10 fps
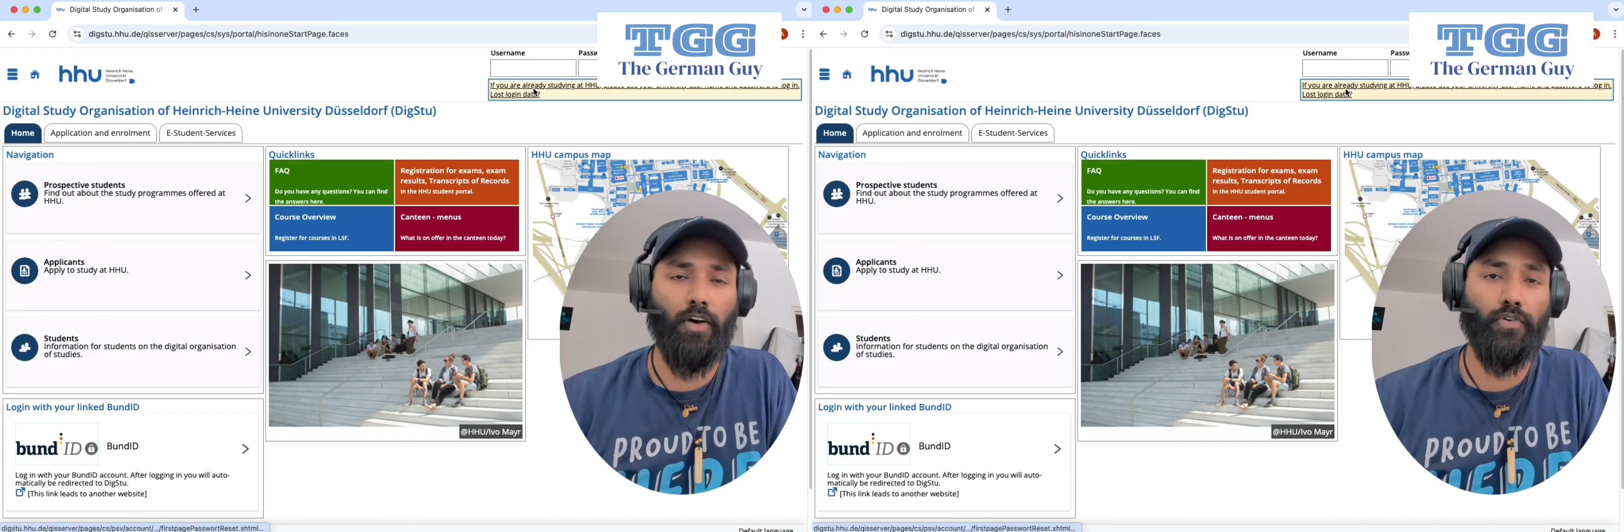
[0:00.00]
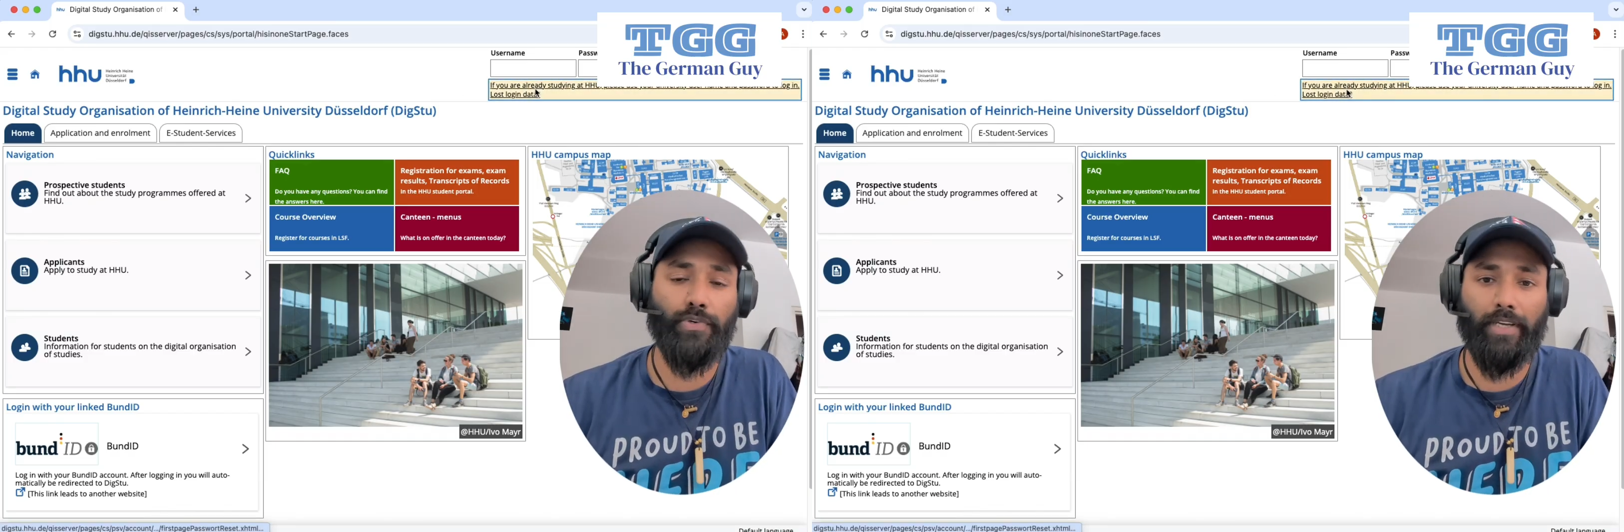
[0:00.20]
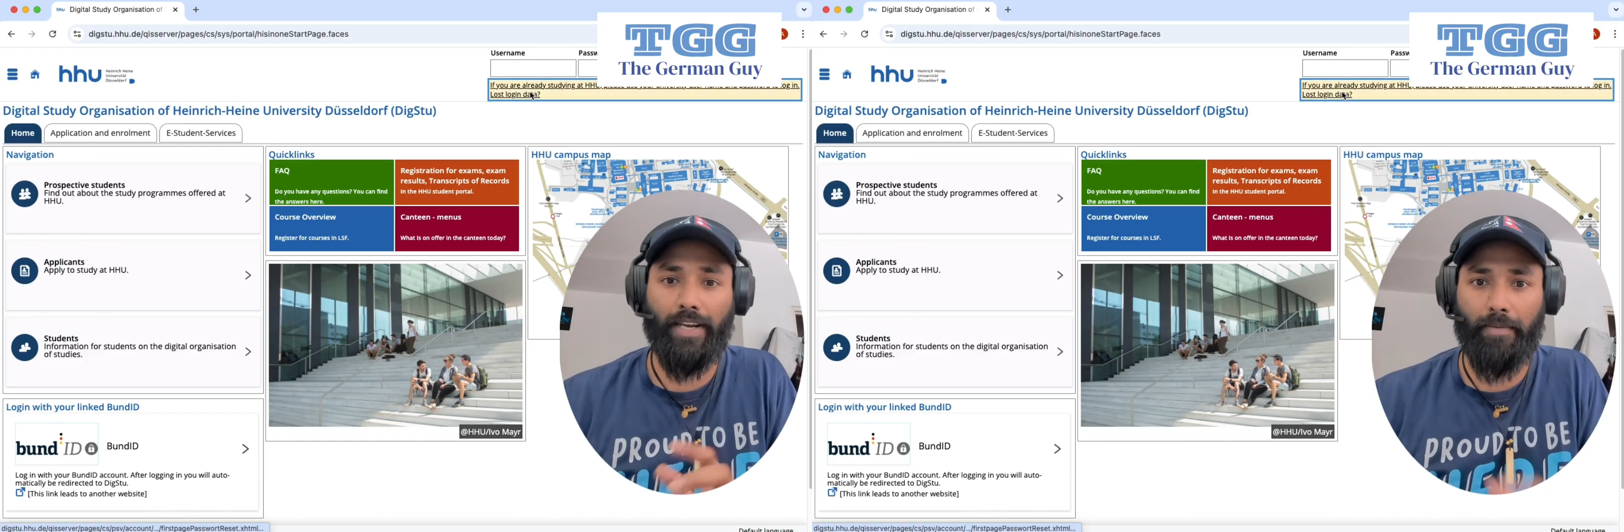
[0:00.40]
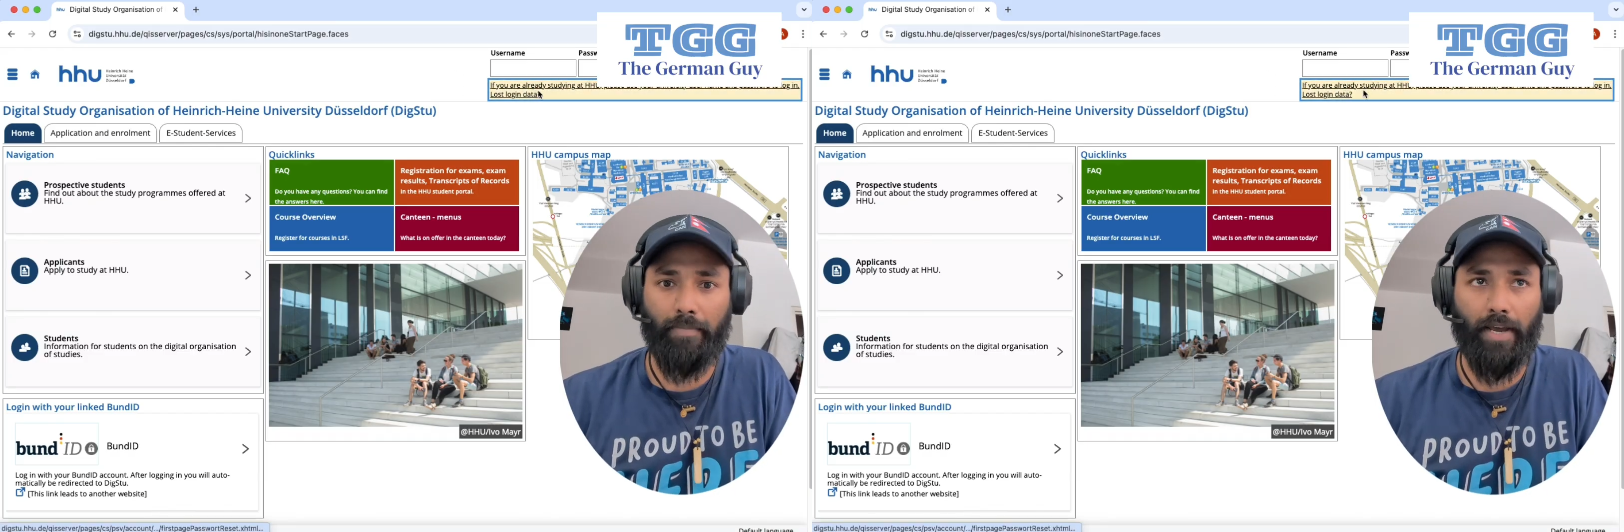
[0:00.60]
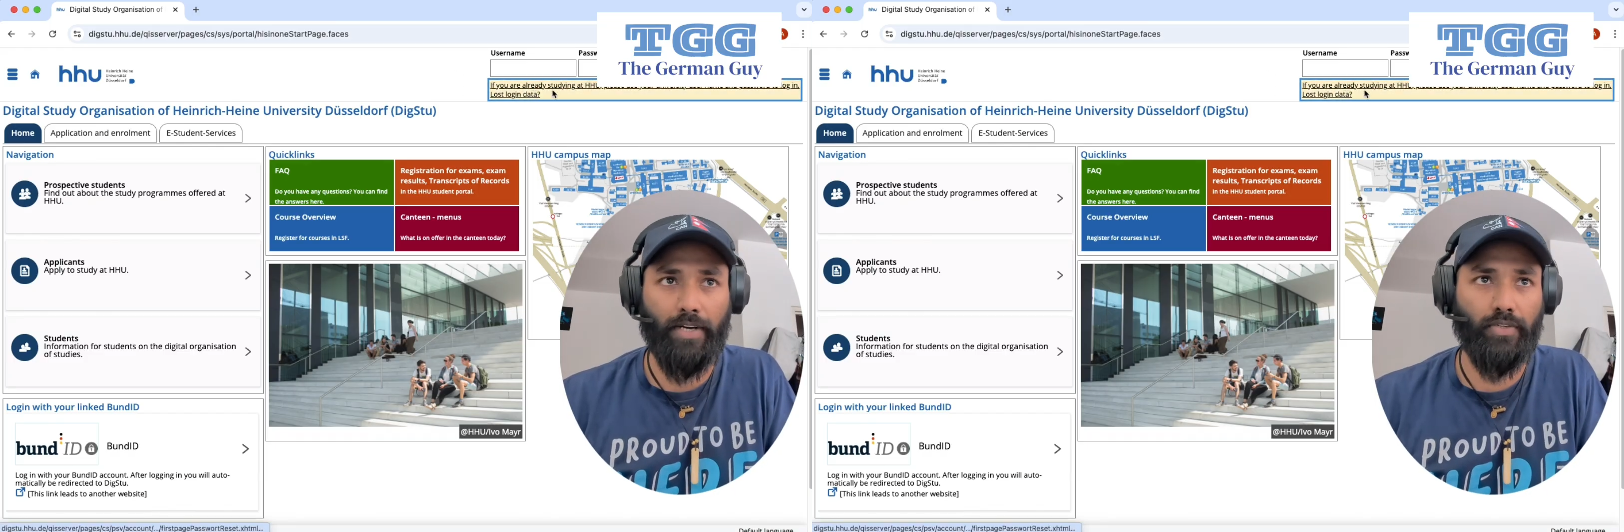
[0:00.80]
how you can
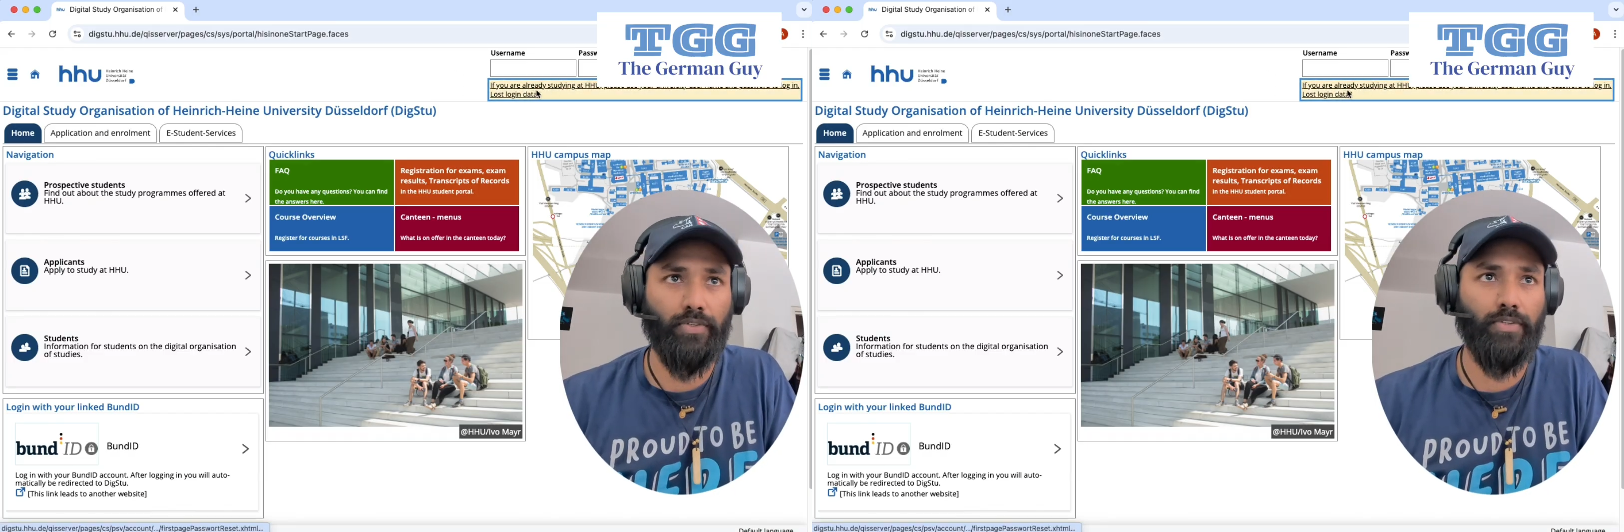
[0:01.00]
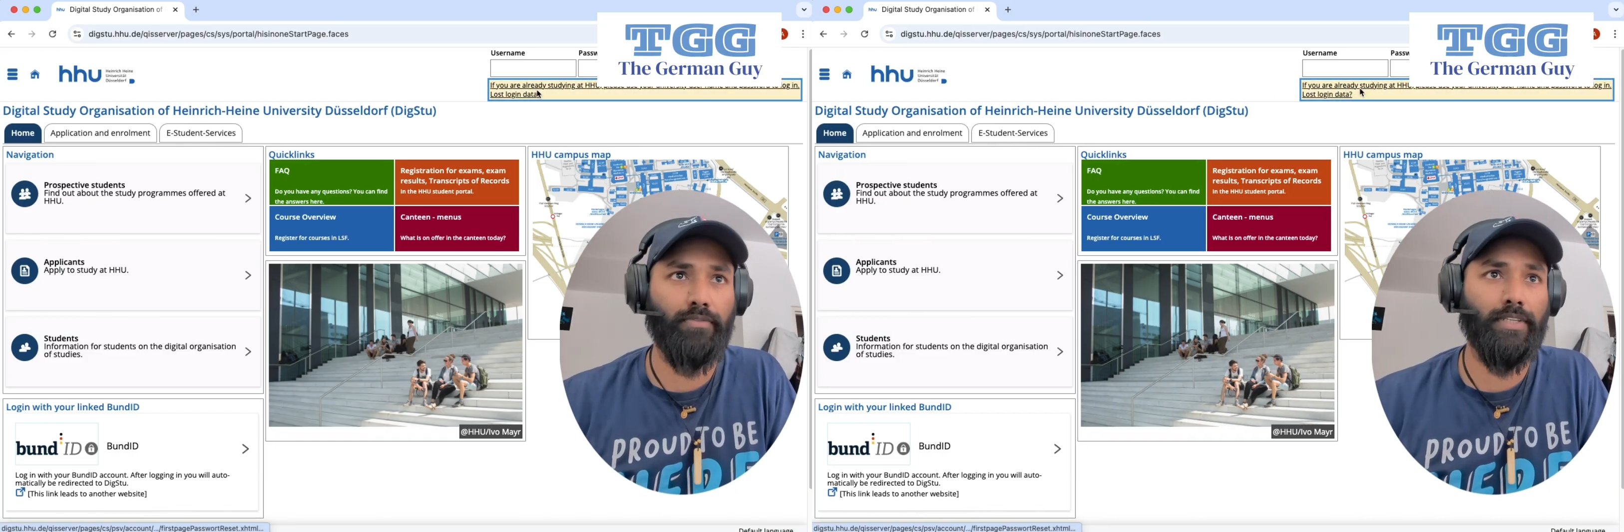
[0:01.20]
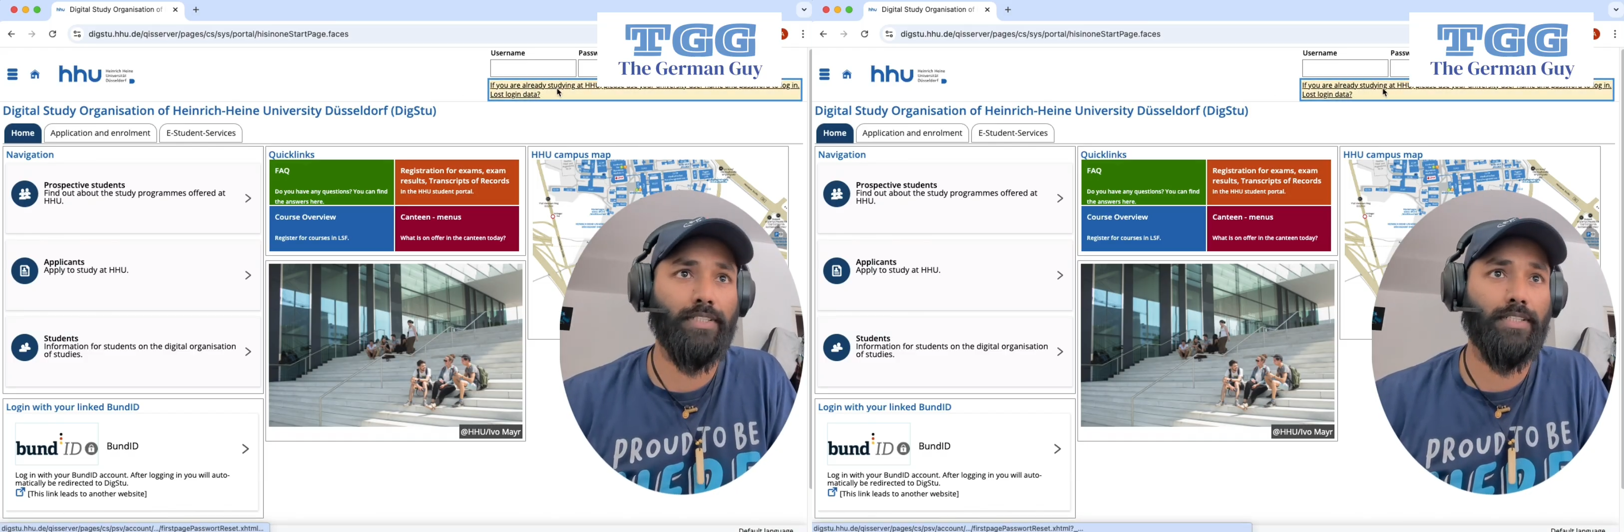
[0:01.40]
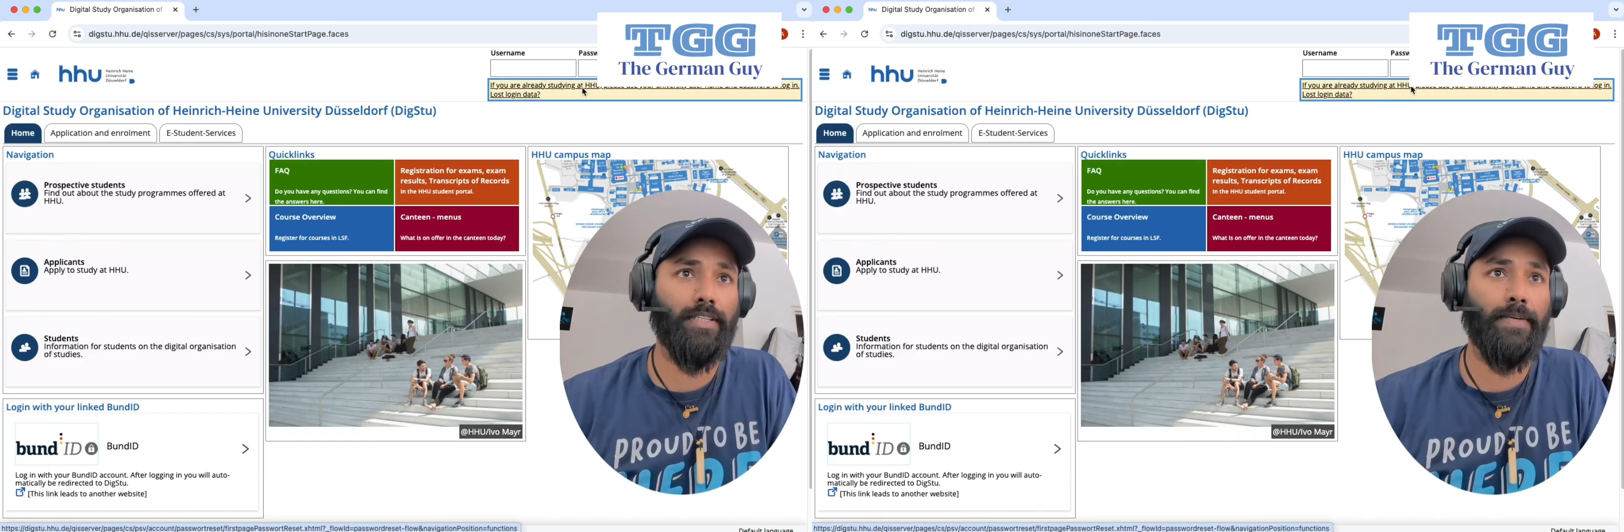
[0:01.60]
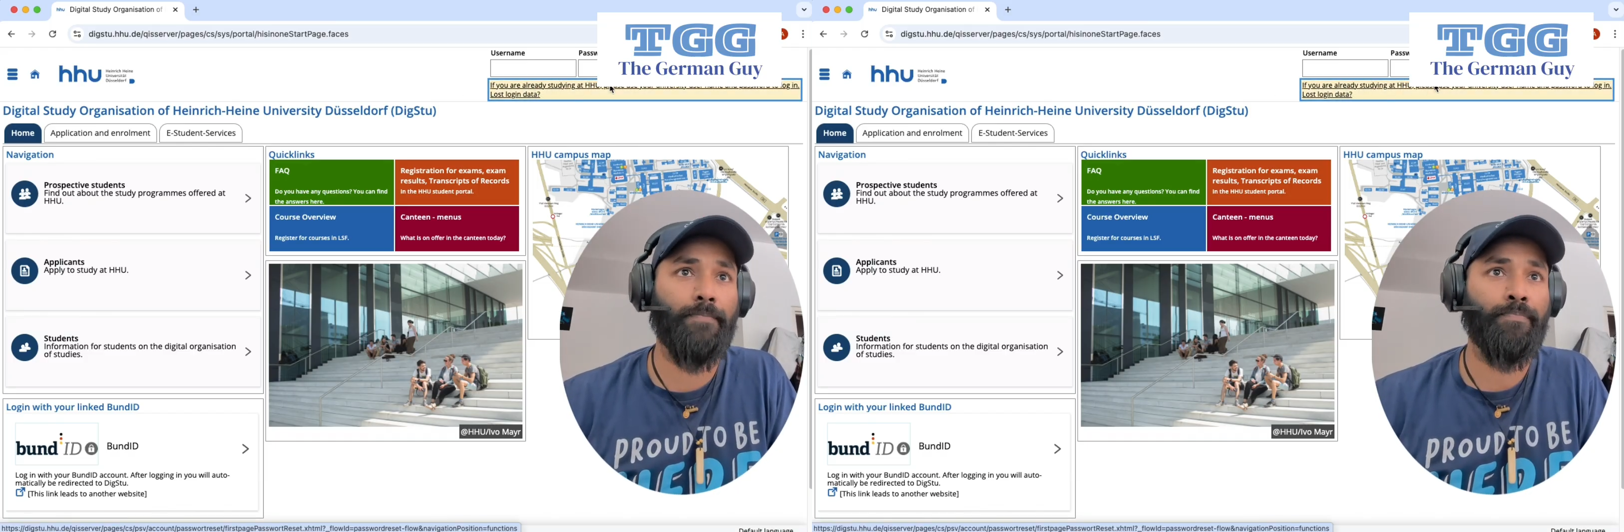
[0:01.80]
apply to
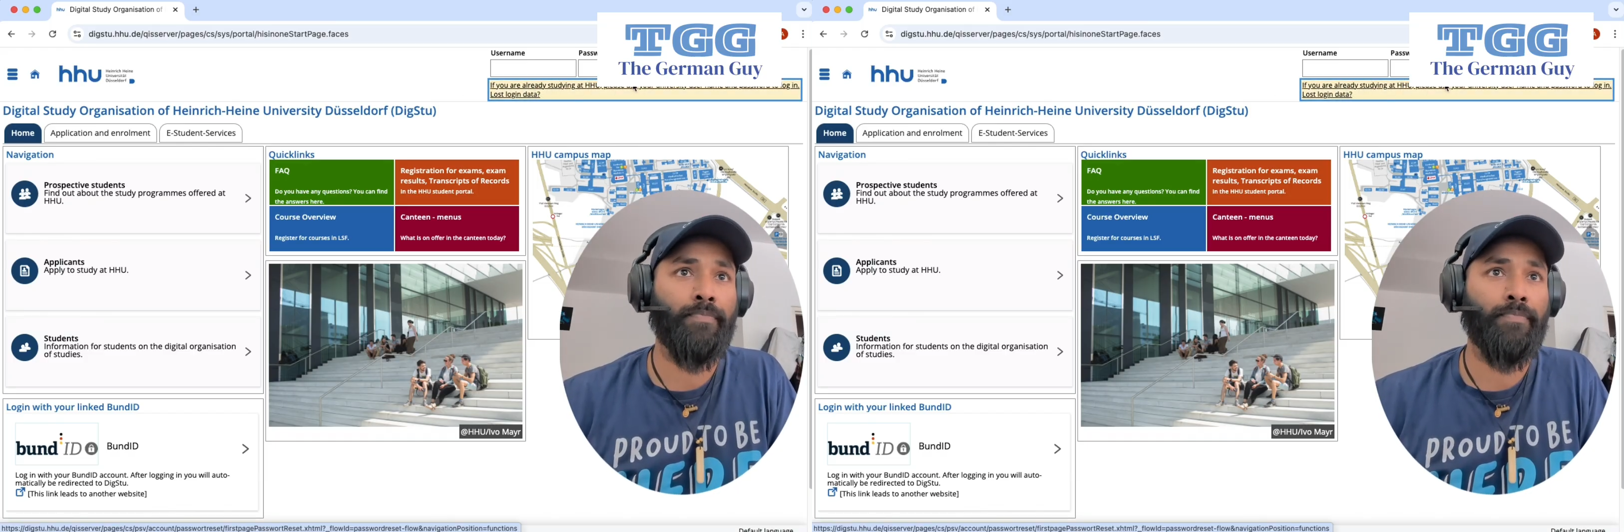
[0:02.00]
university.